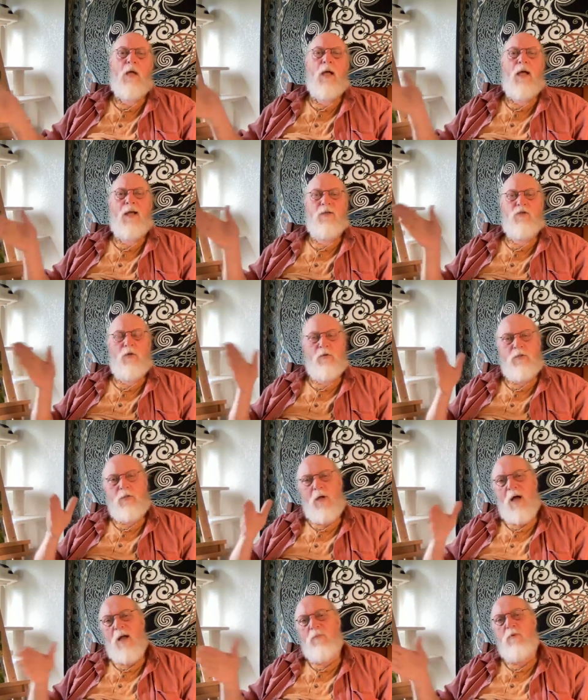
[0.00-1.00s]
And so it's
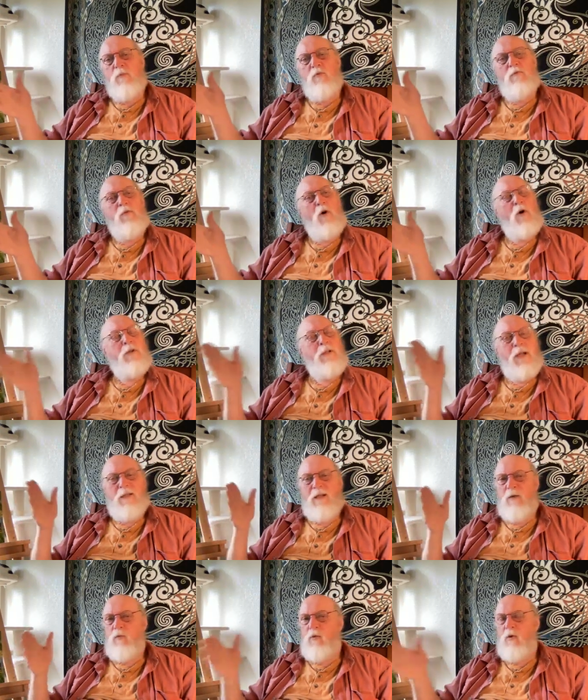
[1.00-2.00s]
time to move on, and
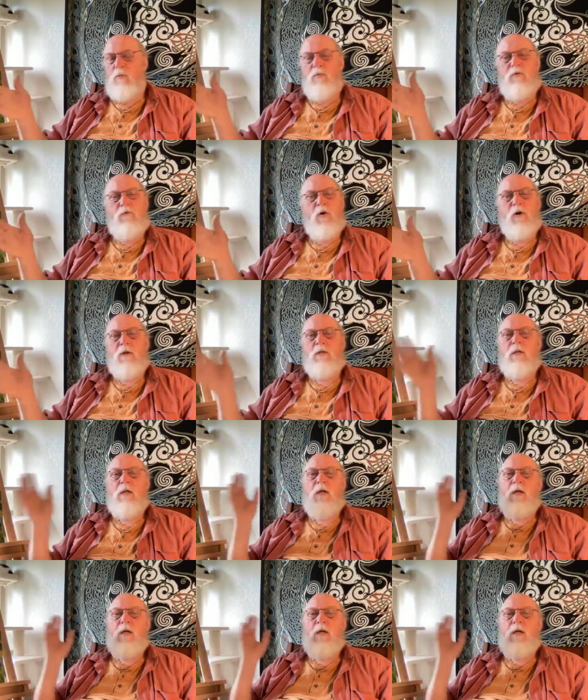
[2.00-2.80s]
they won't move on.